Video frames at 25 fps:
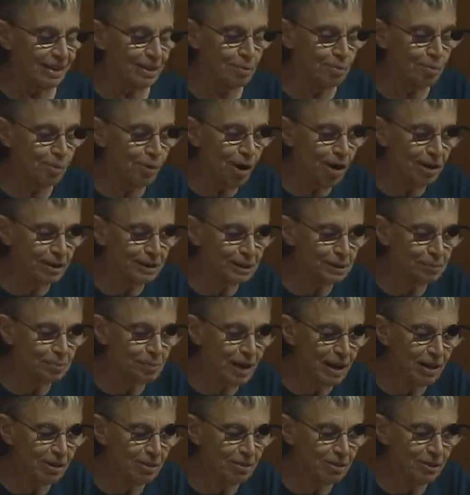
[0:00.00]
The
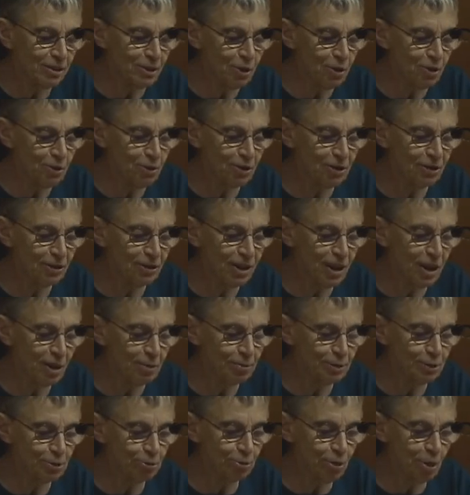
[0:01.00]
Bronx-bound local
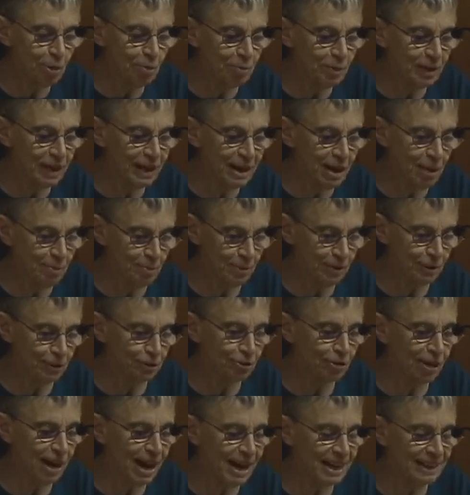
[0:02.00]
comes rumbling up the
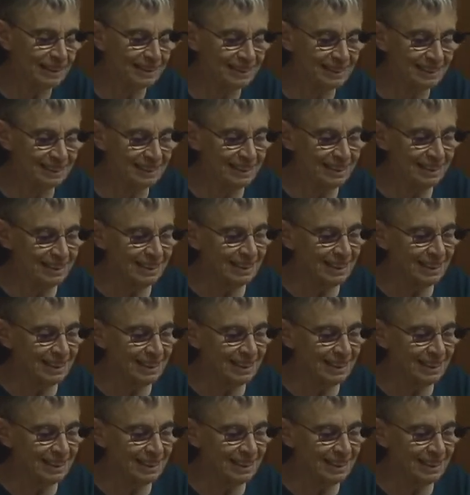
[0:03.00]
tracks